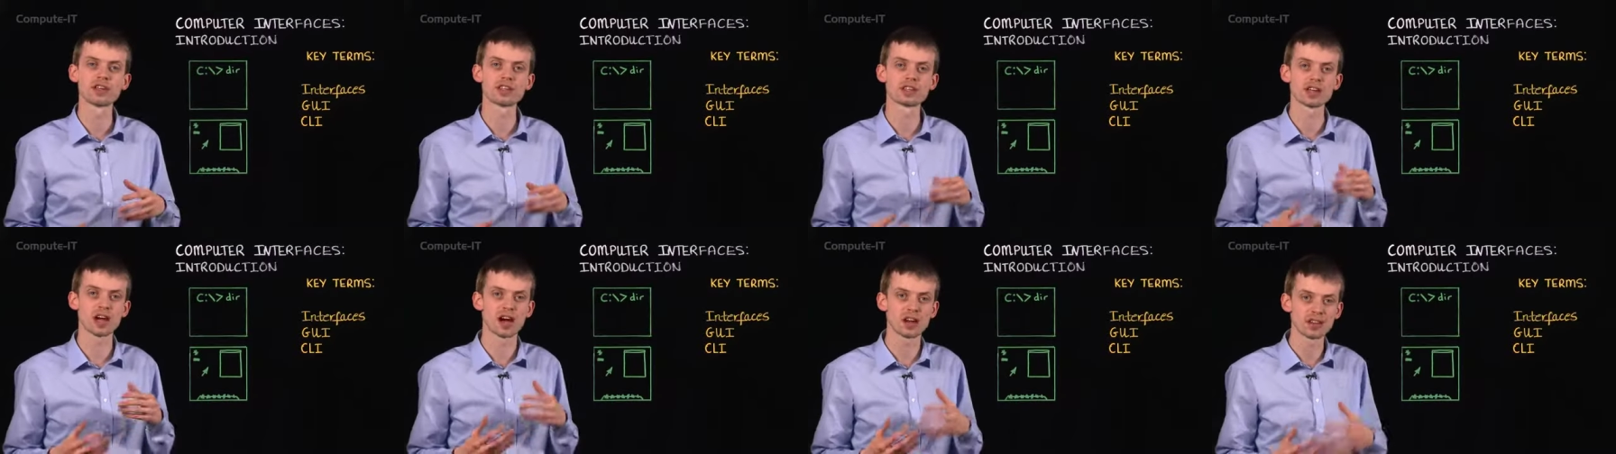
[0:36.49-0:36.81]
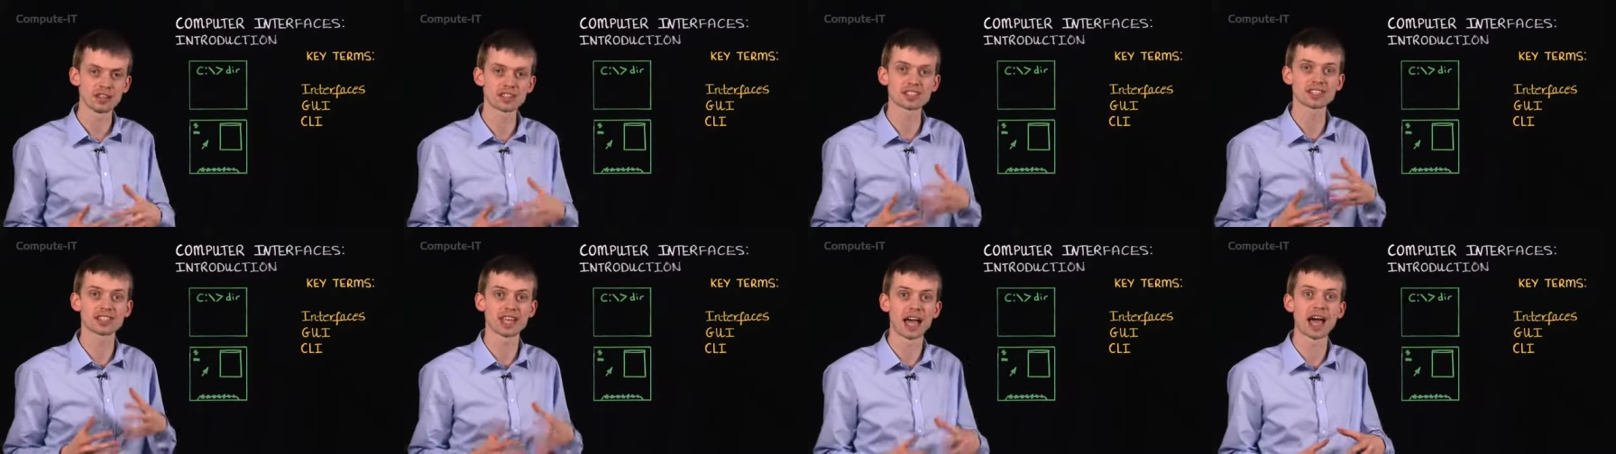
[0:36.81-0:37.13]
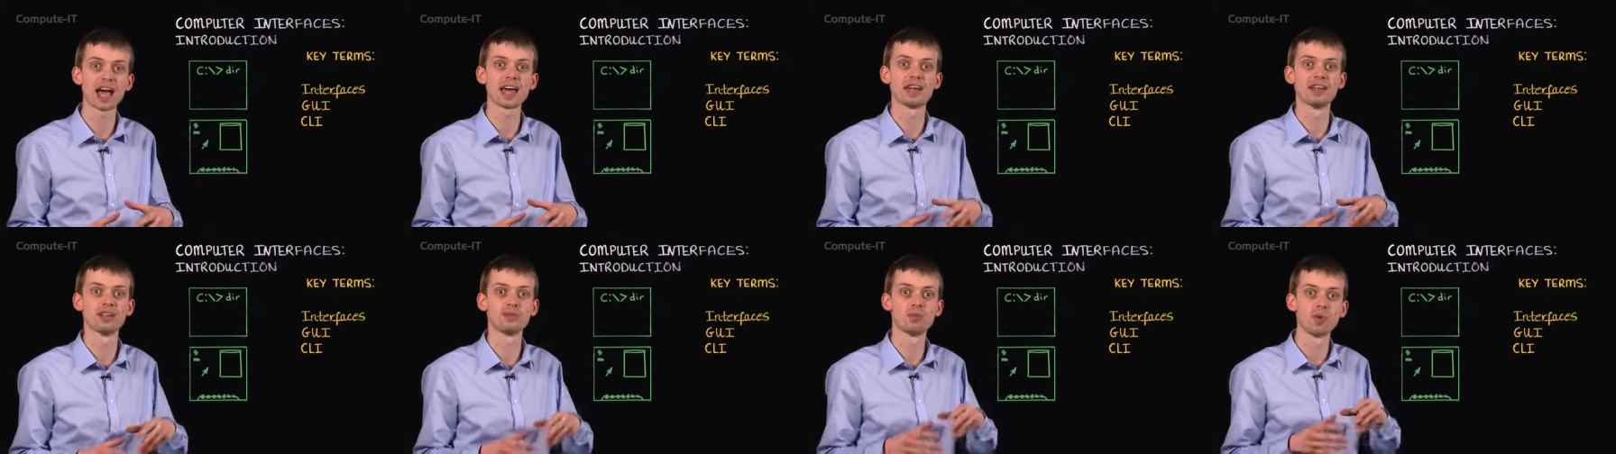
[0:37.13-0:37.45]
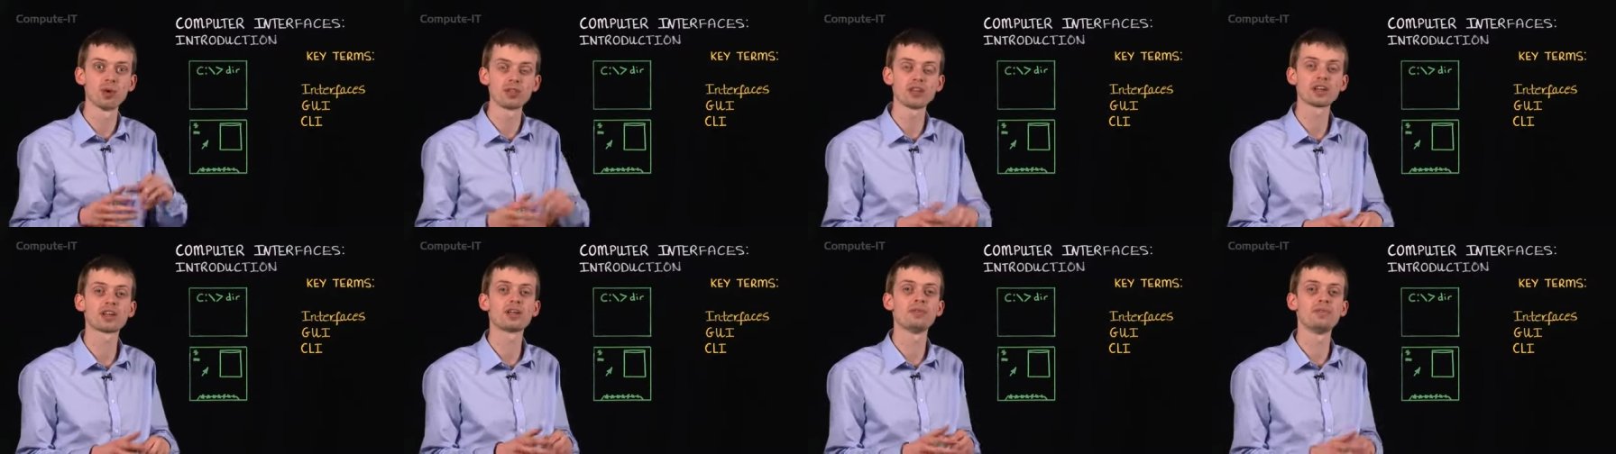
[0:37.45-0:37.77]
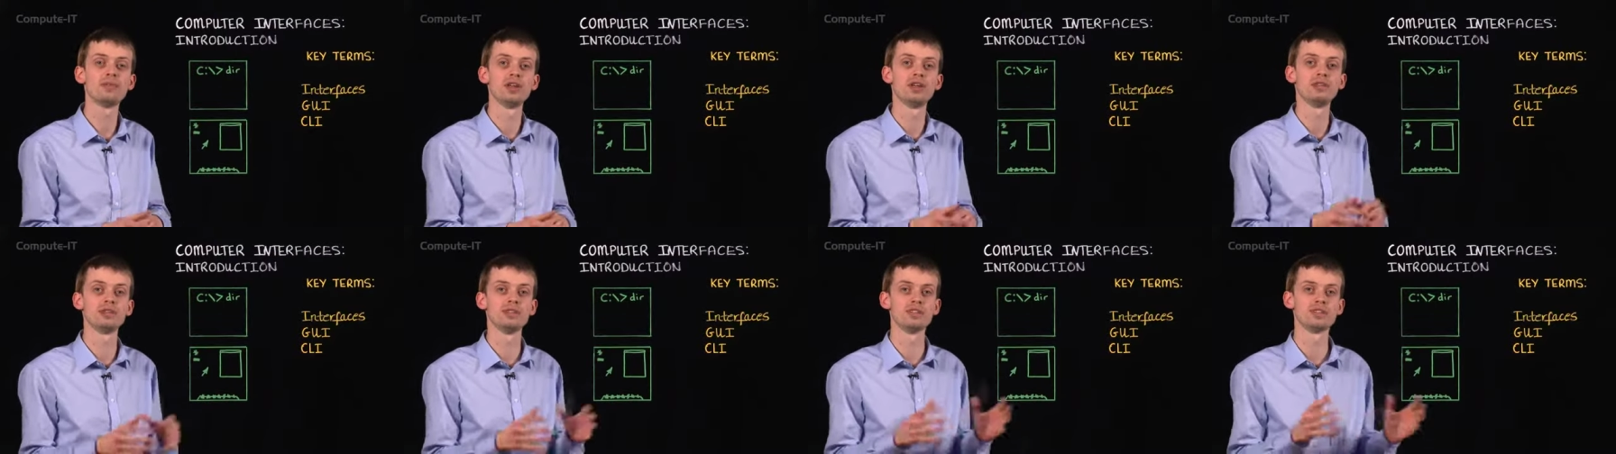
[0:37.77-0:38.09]
to understand what the
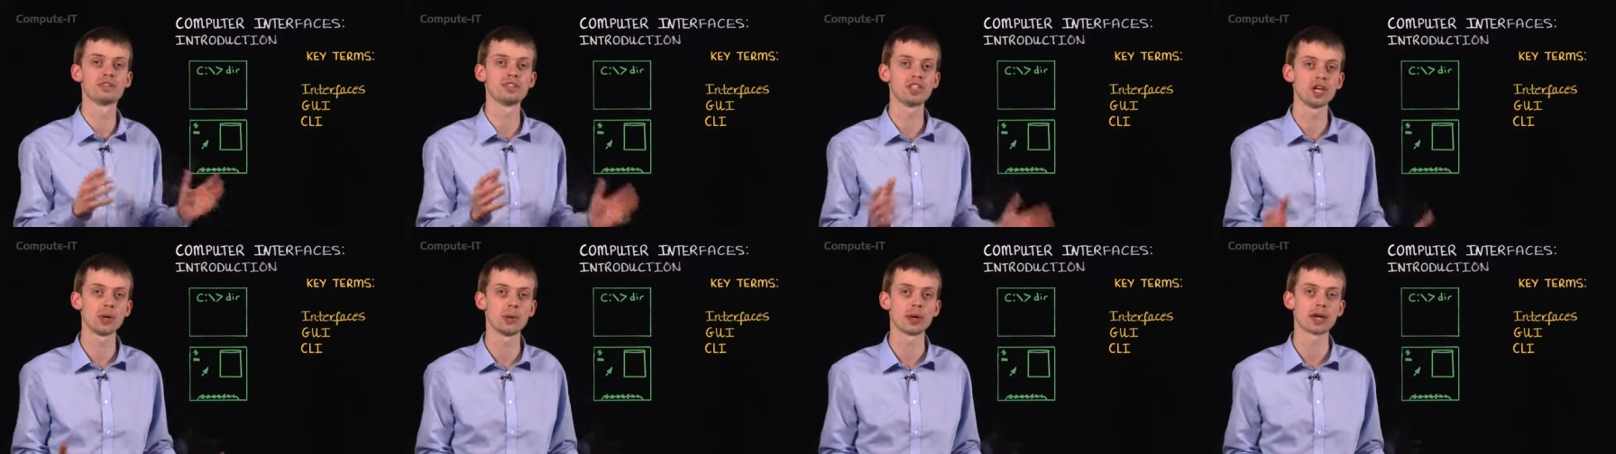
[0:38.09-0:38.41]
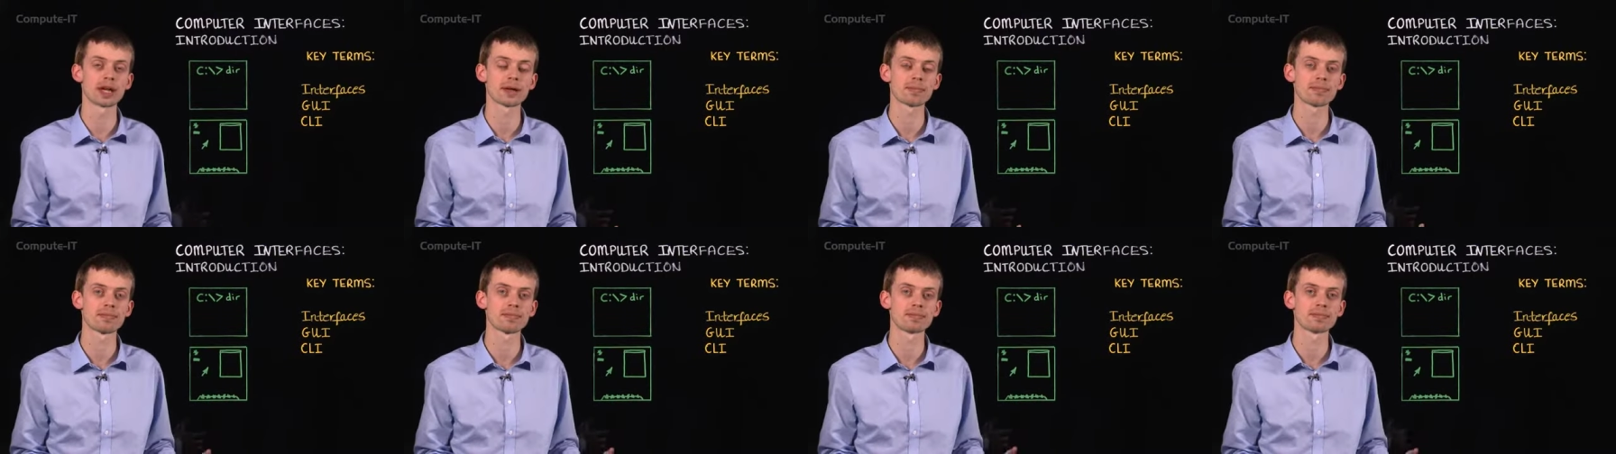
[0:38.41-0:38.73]
computer is doing.